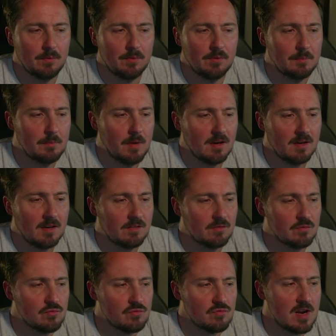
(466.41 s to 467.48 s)
The market's
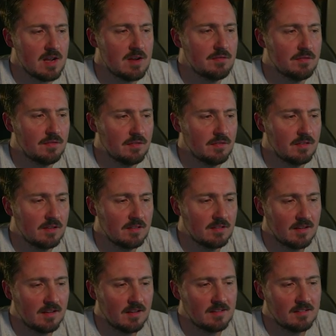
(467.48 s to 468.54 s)
rife. It's
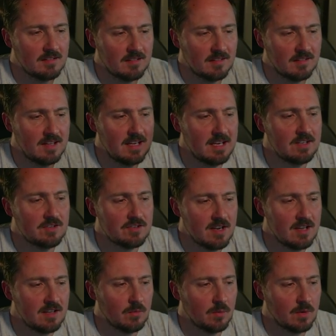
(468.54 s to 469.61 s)
the
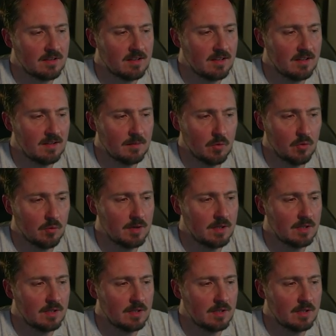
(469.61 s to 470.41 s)
trend whiskey at the moment.